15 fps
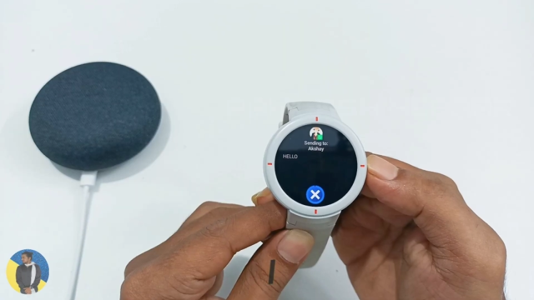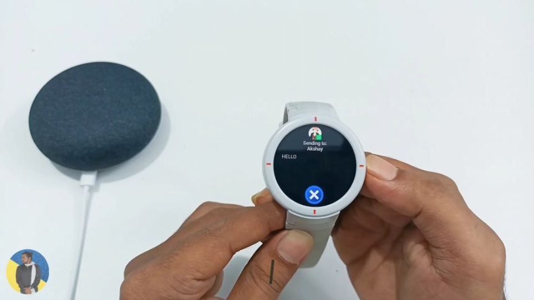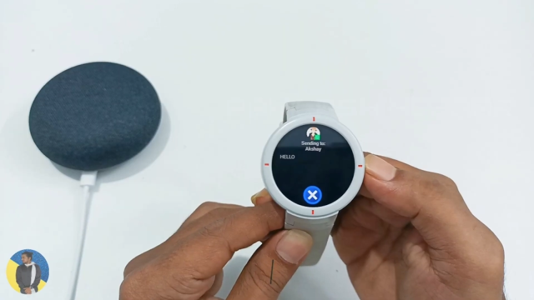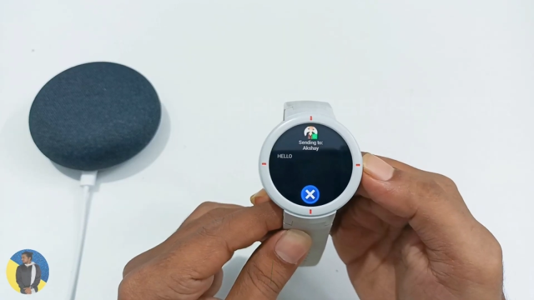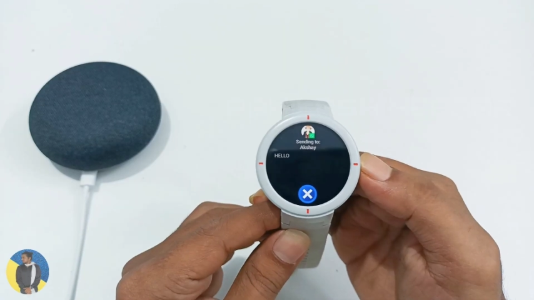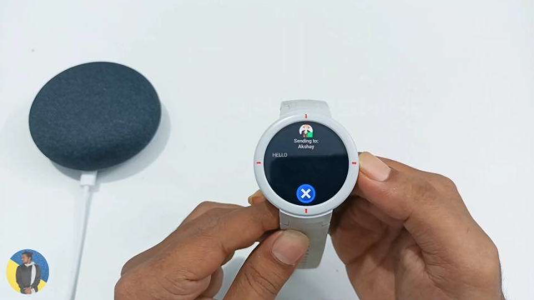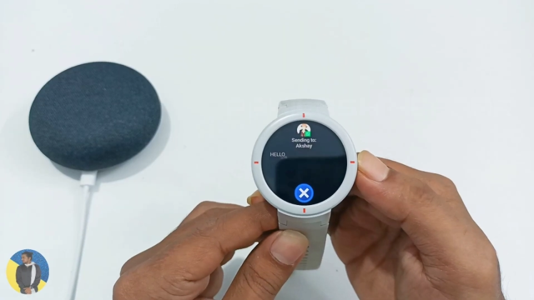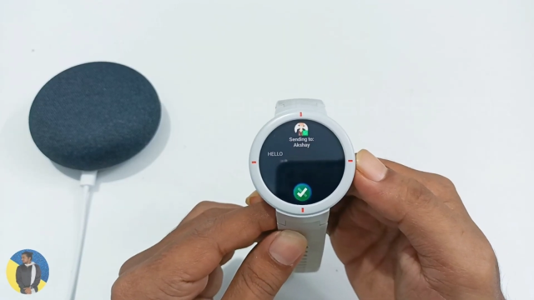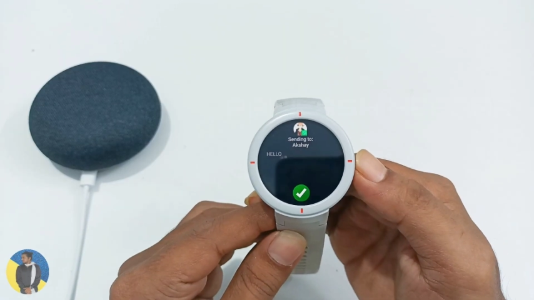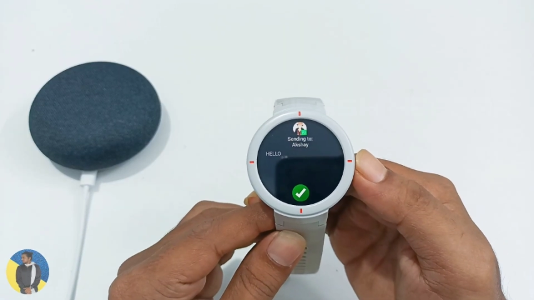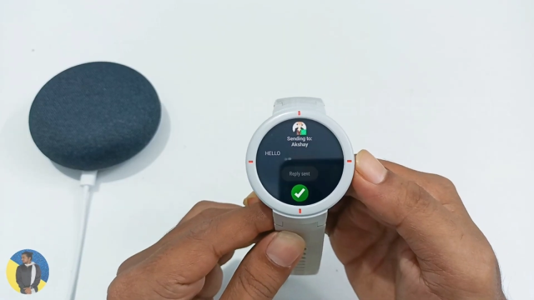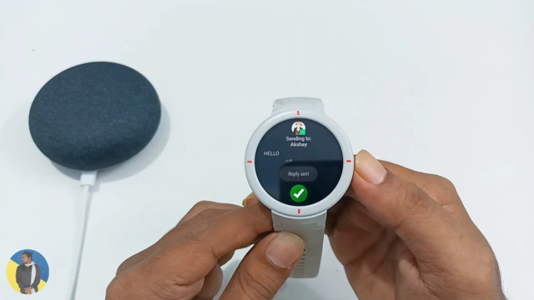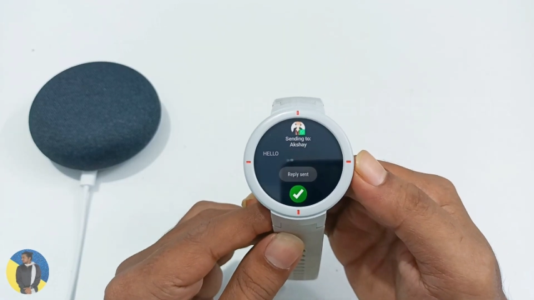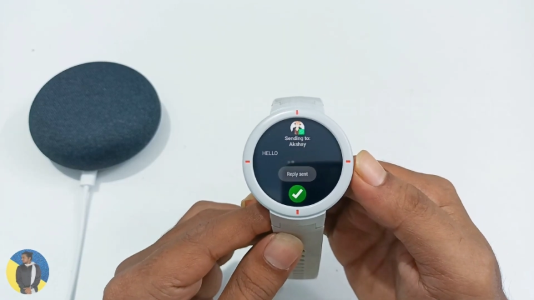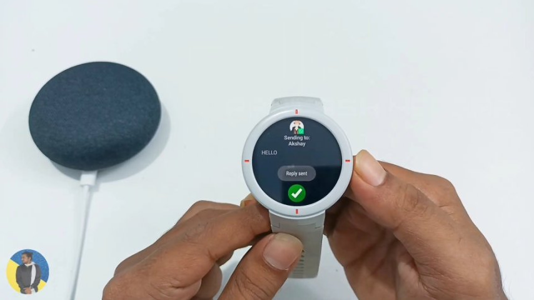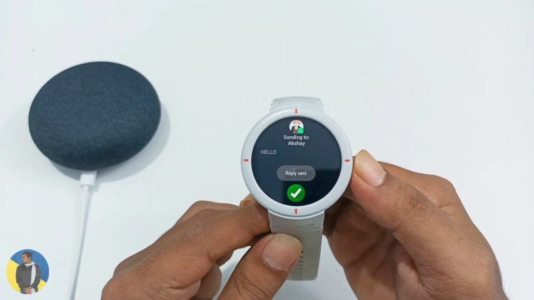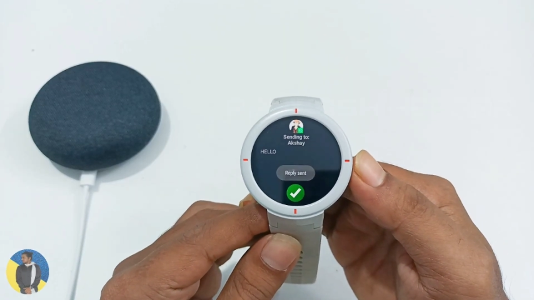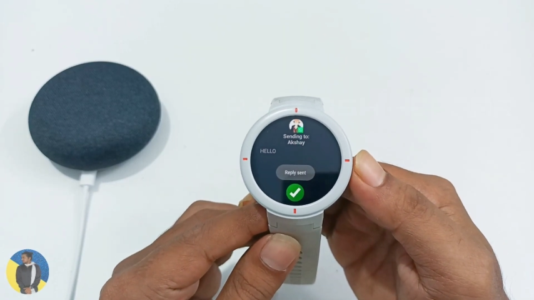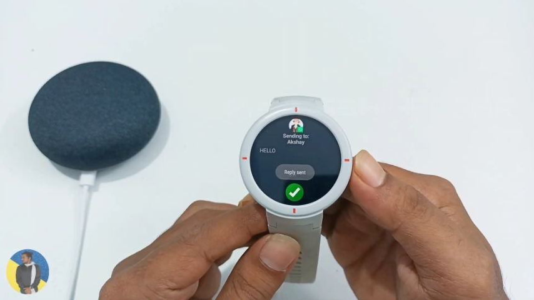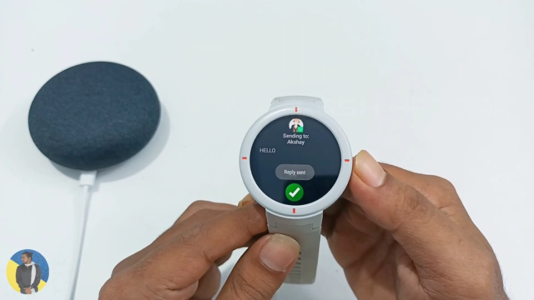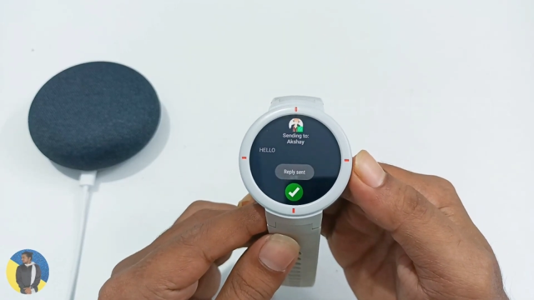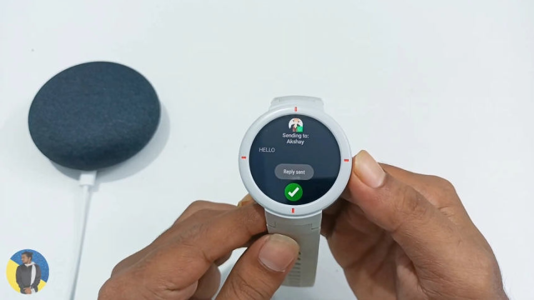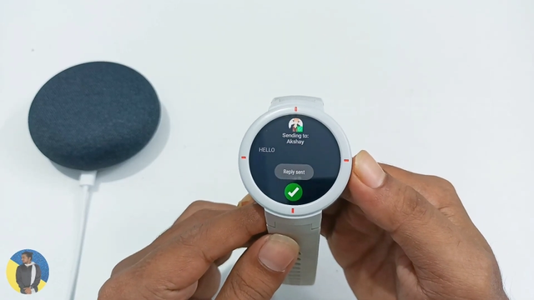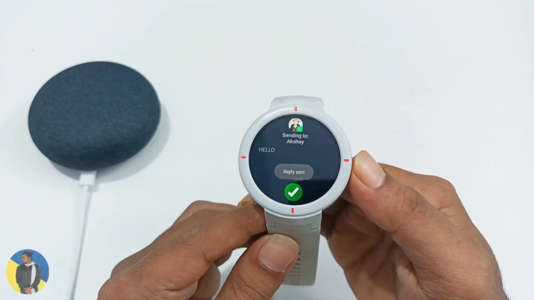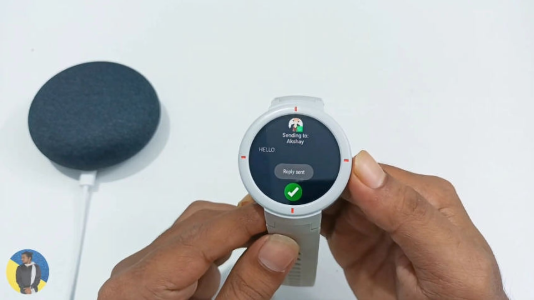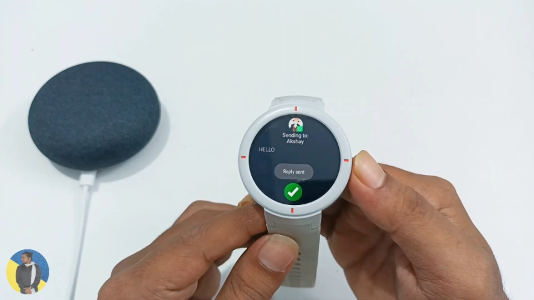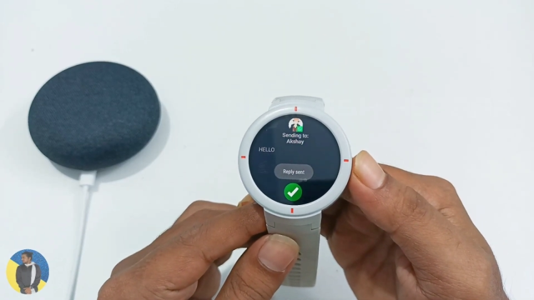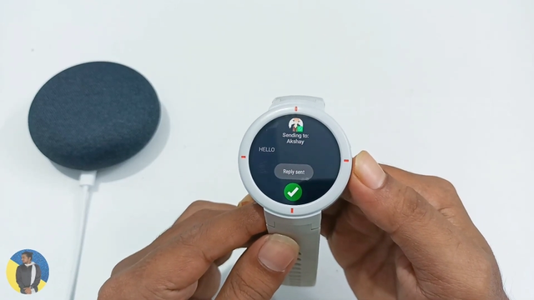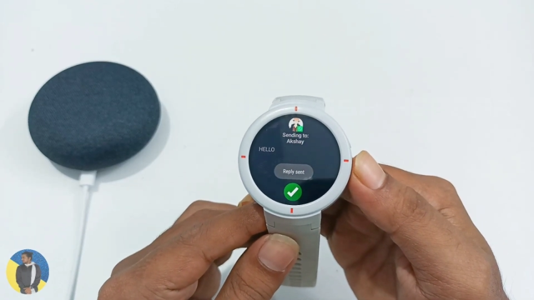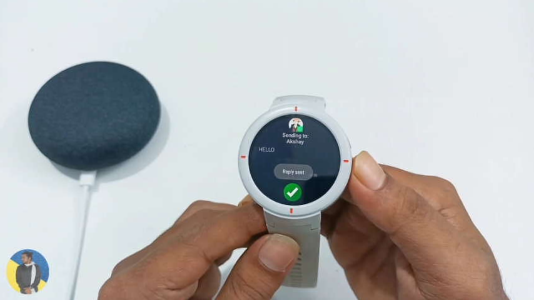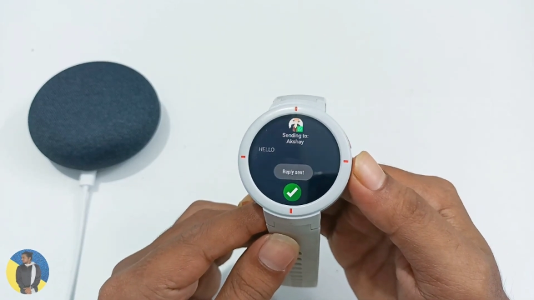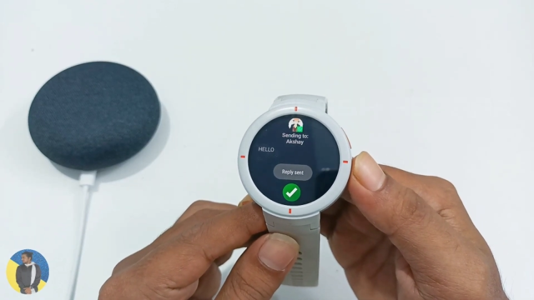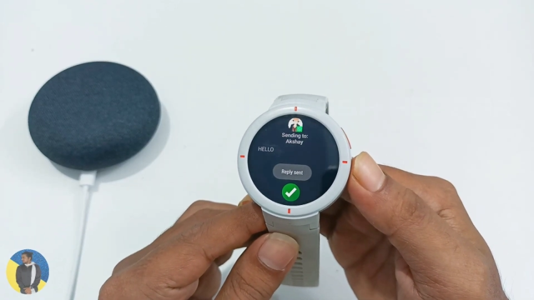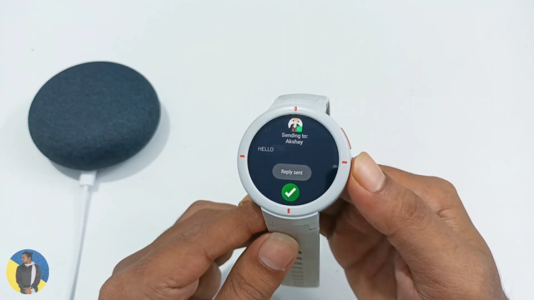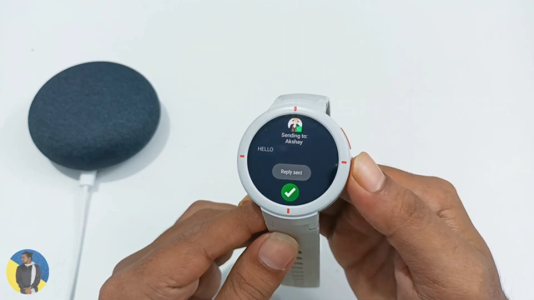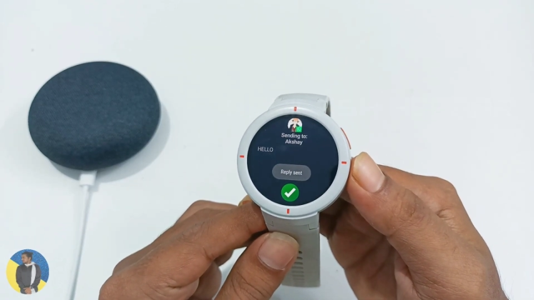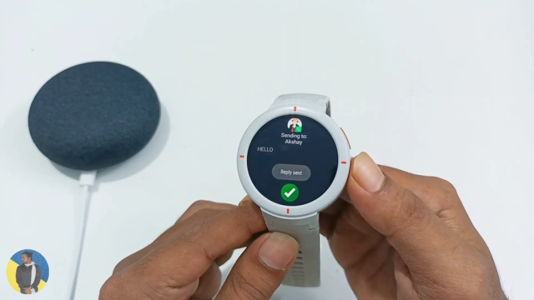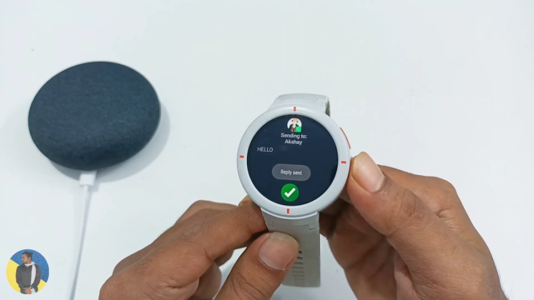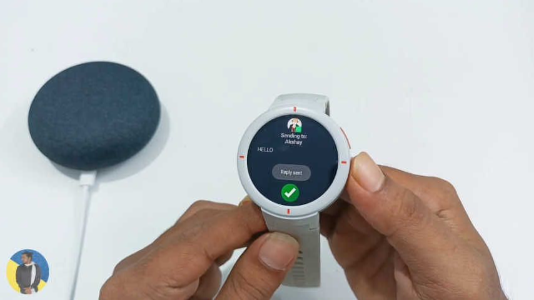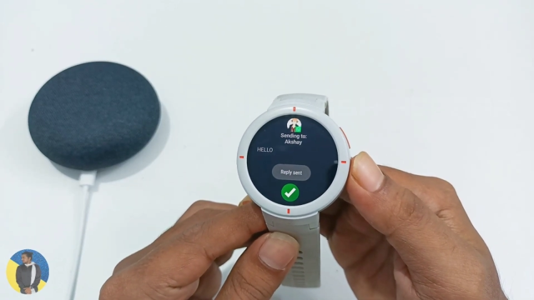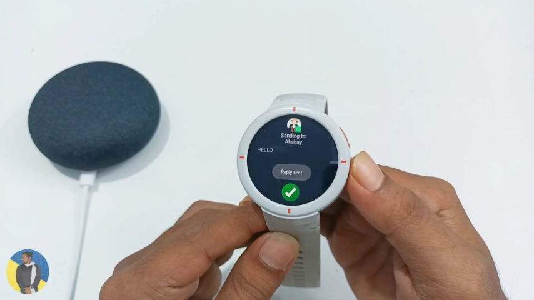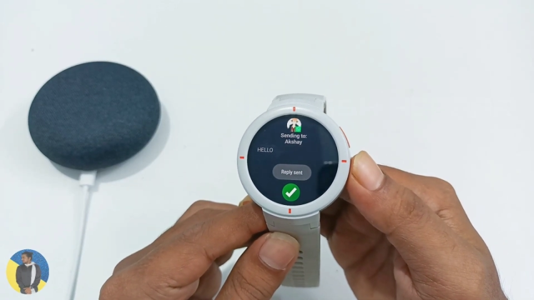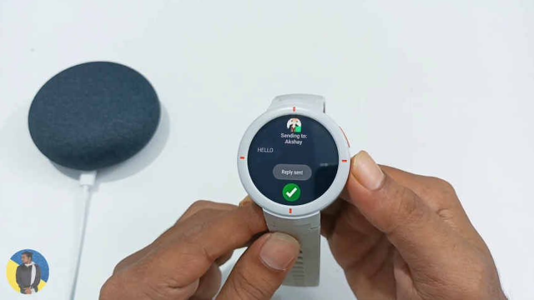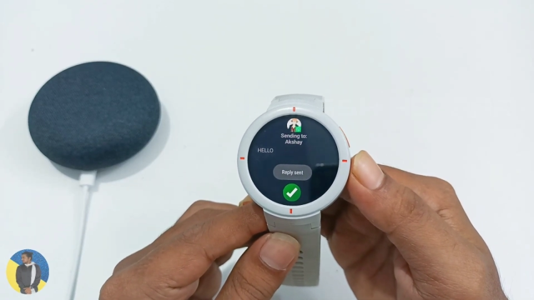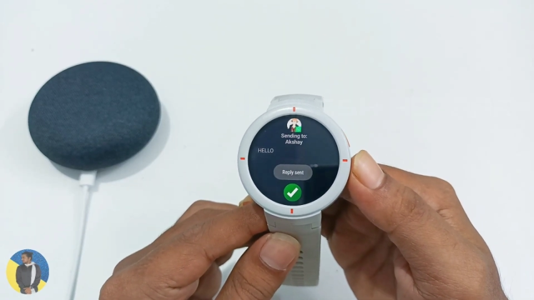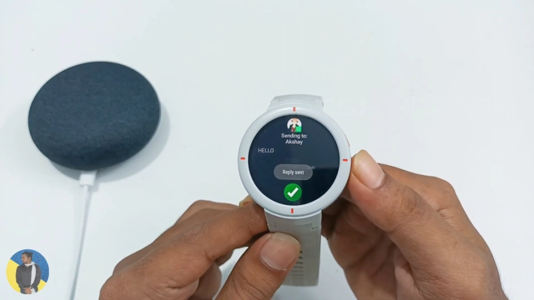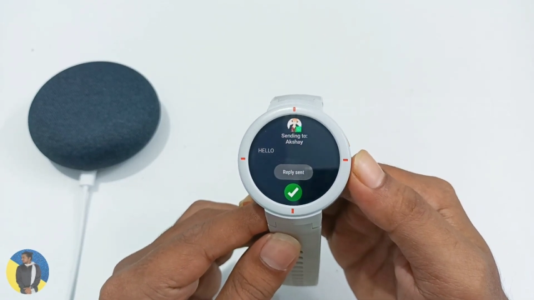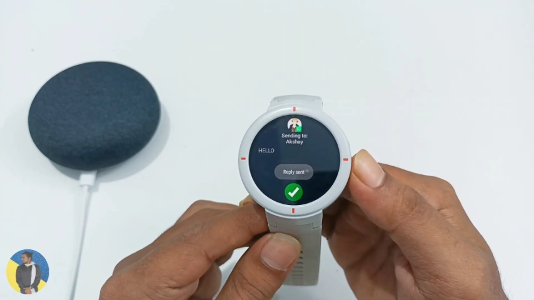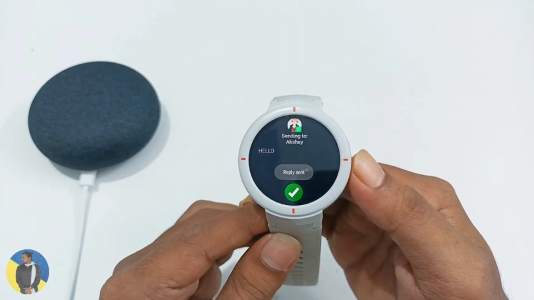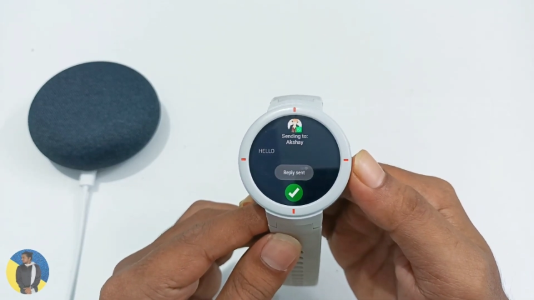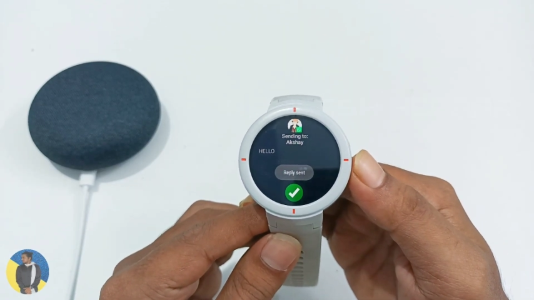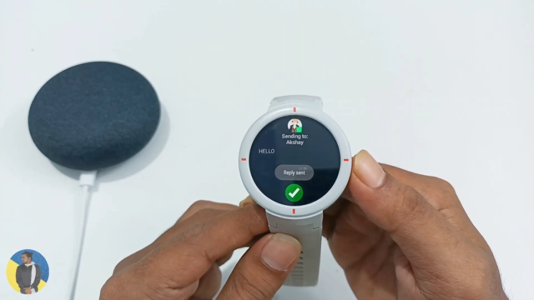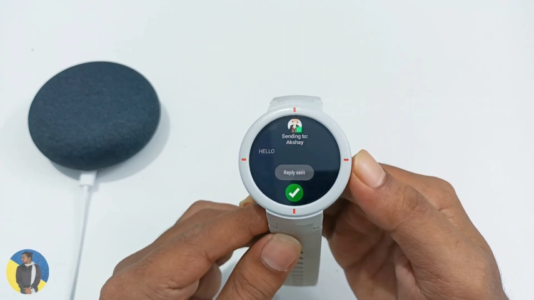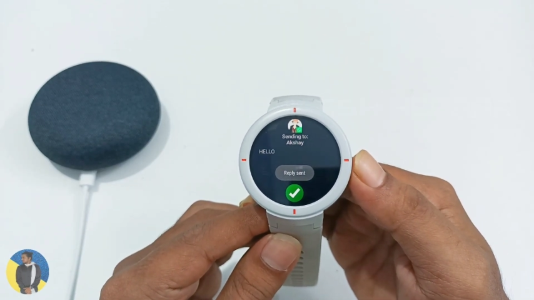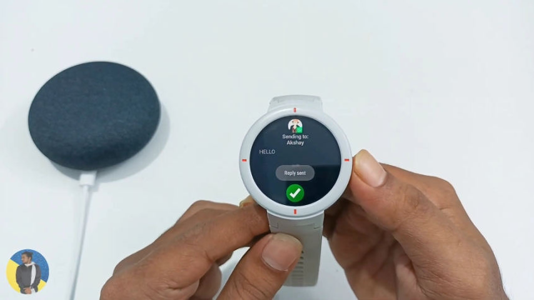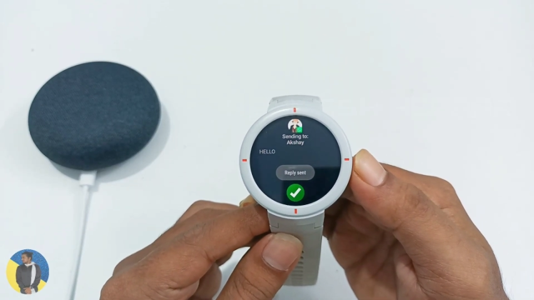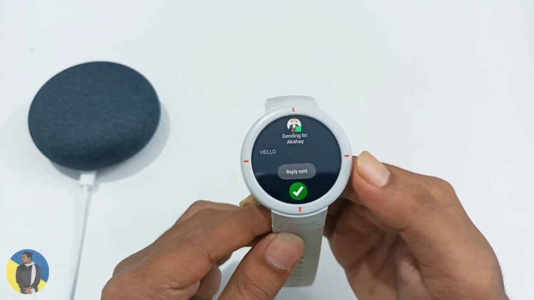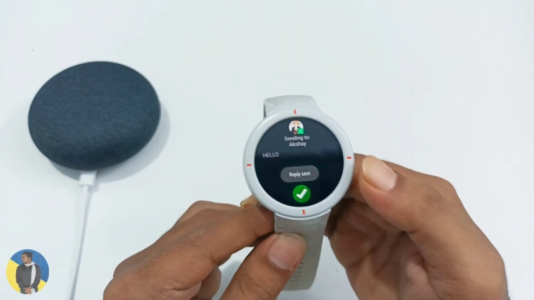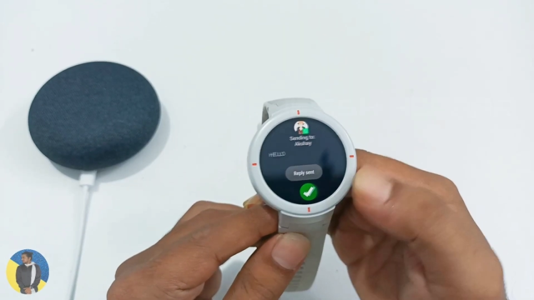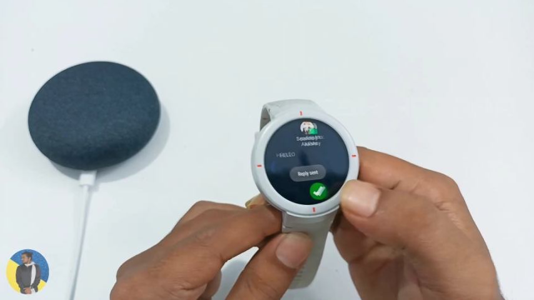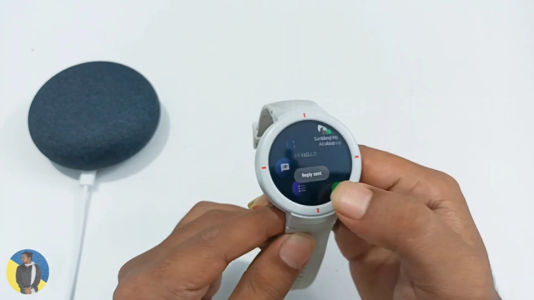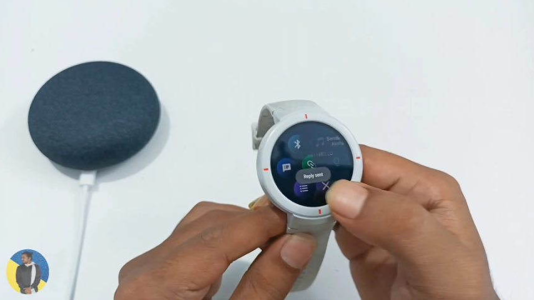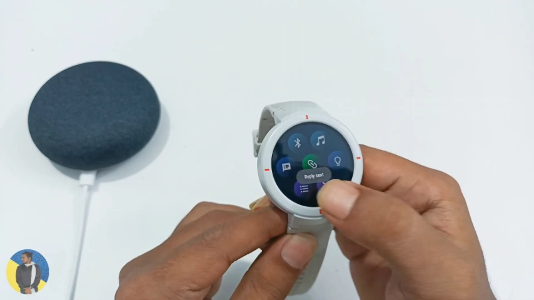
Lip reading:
(no speaker visible)